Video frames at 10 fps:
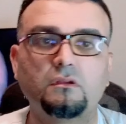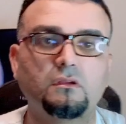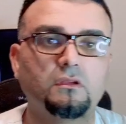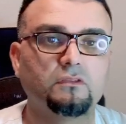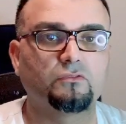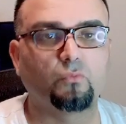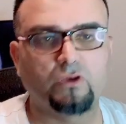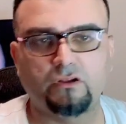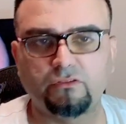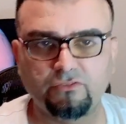So what
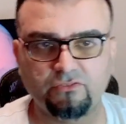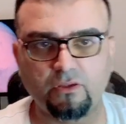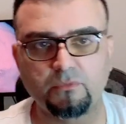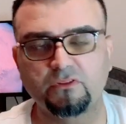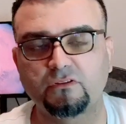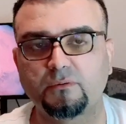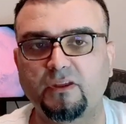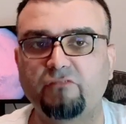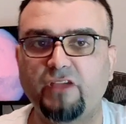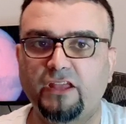are some of the
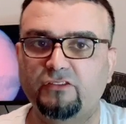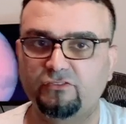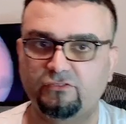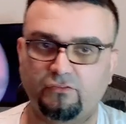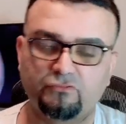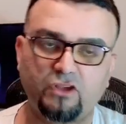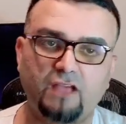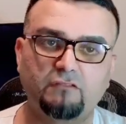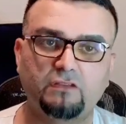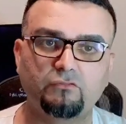advantages of
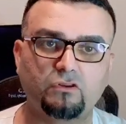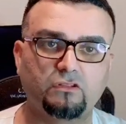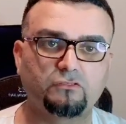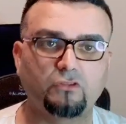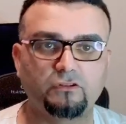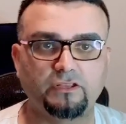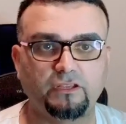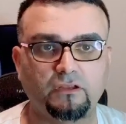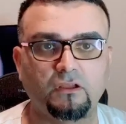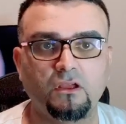traveling for consulting
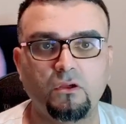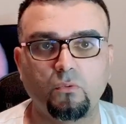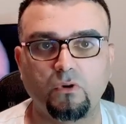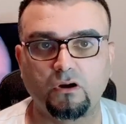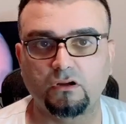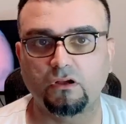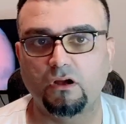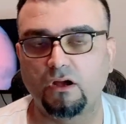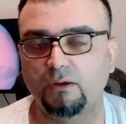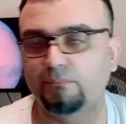work?
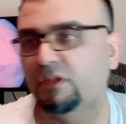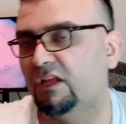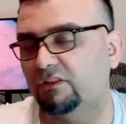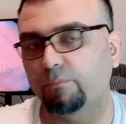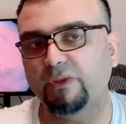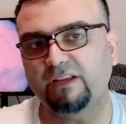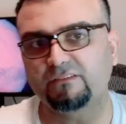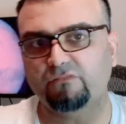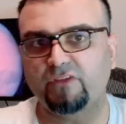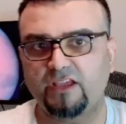The biggest
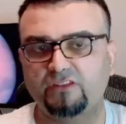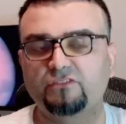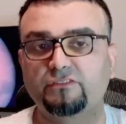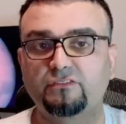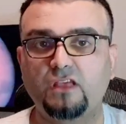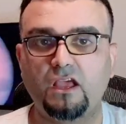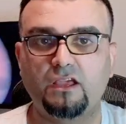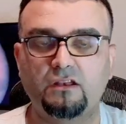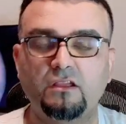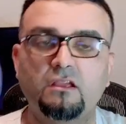advantage is
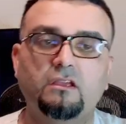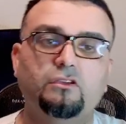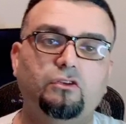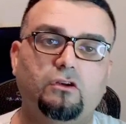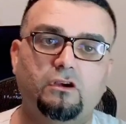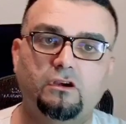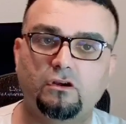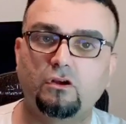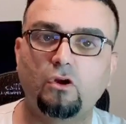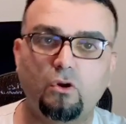that you're
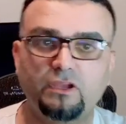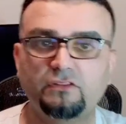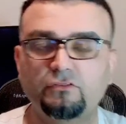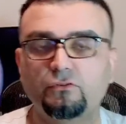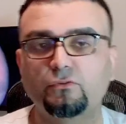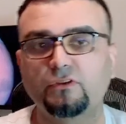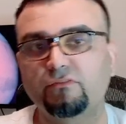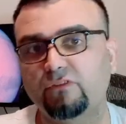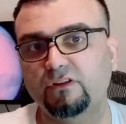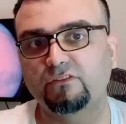going to
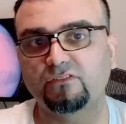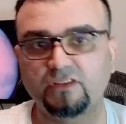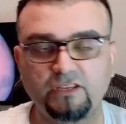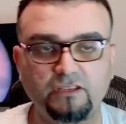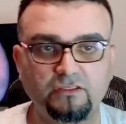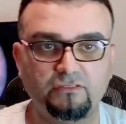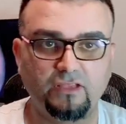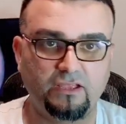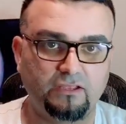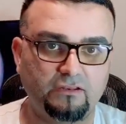different cities
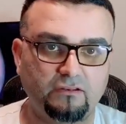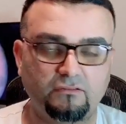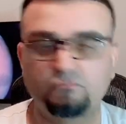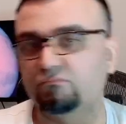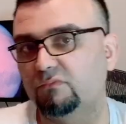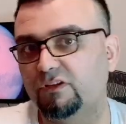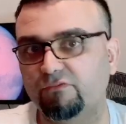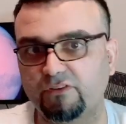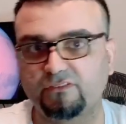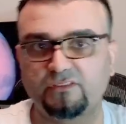and
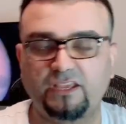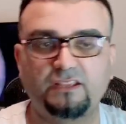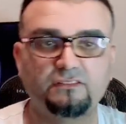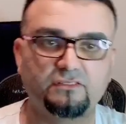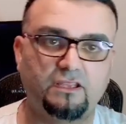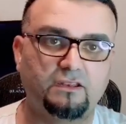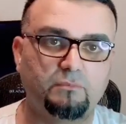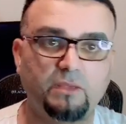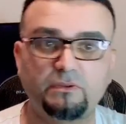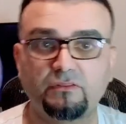different states and
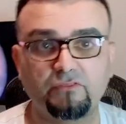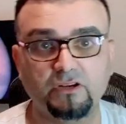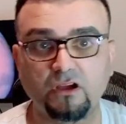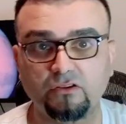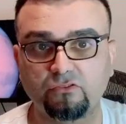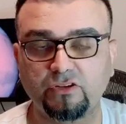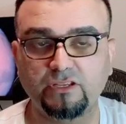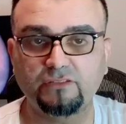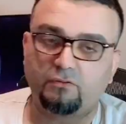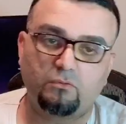maybe different
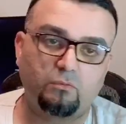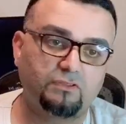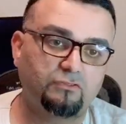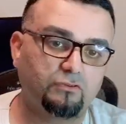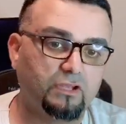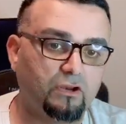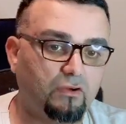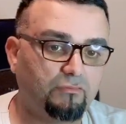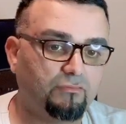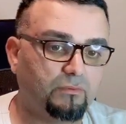countries. Once you get
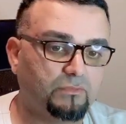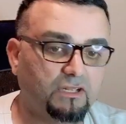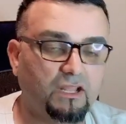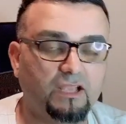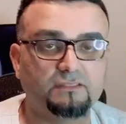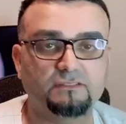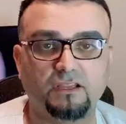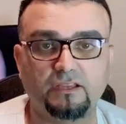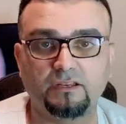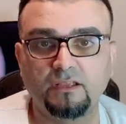off from the client
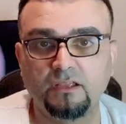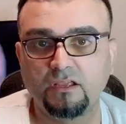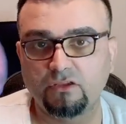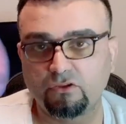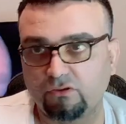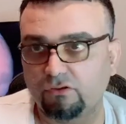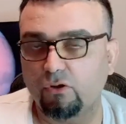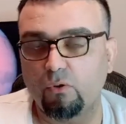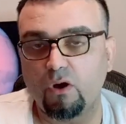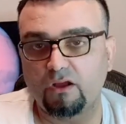site, you could
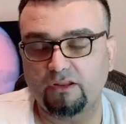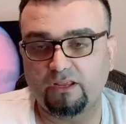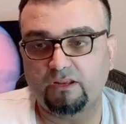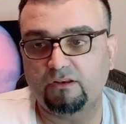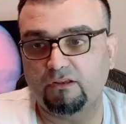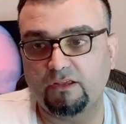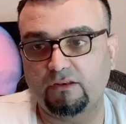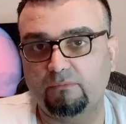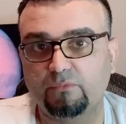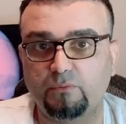go on
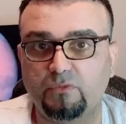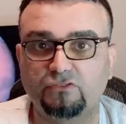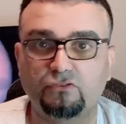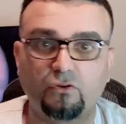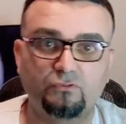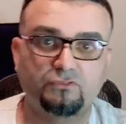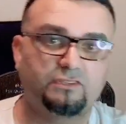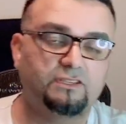and pretty much go see